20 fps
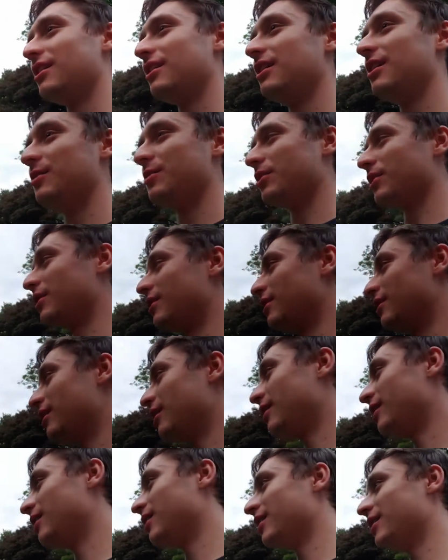It burnt.
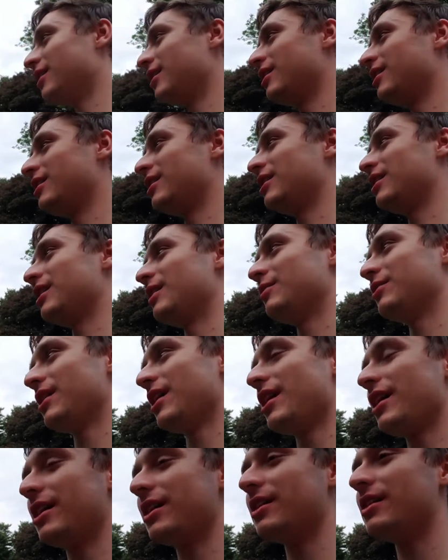I'm
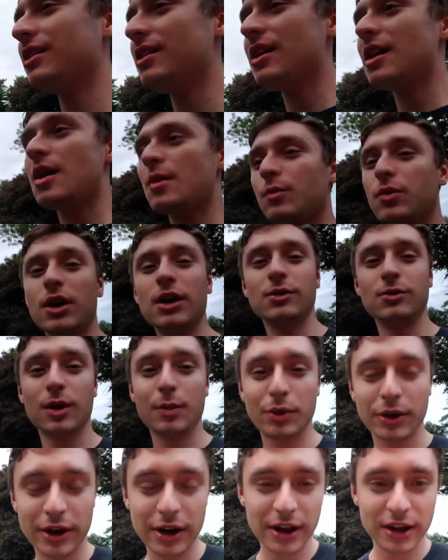dying. But we're
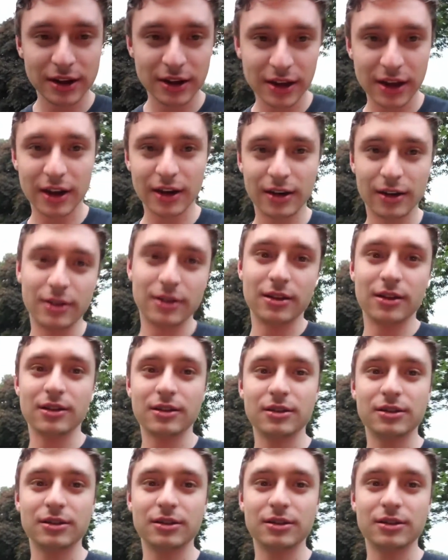planning on getting Aaron.